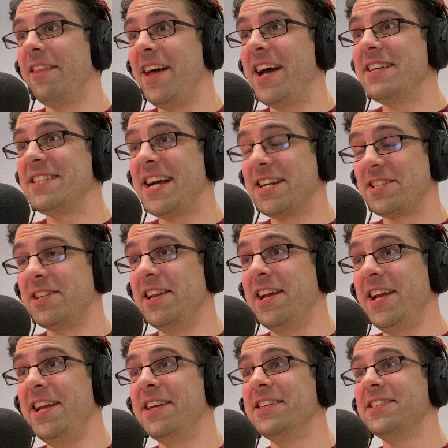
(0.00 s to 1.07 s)
that is
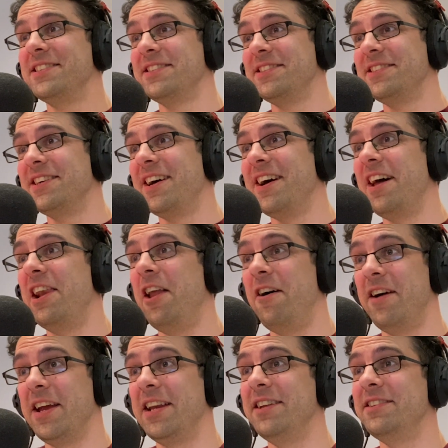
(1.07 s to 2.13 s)
actually a
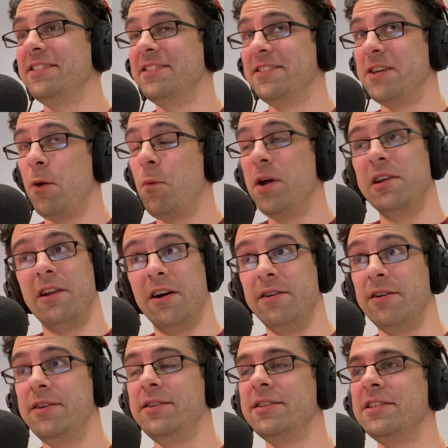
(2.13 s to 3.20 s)
line, a
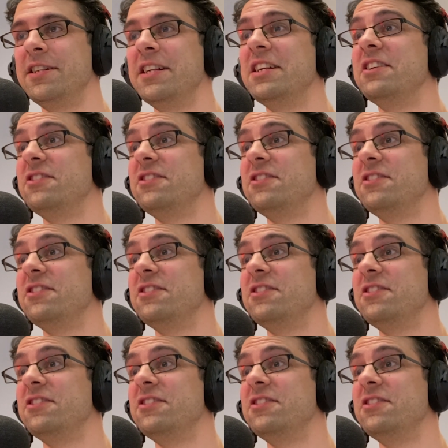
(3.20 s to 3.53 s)
one-liner. Yeah.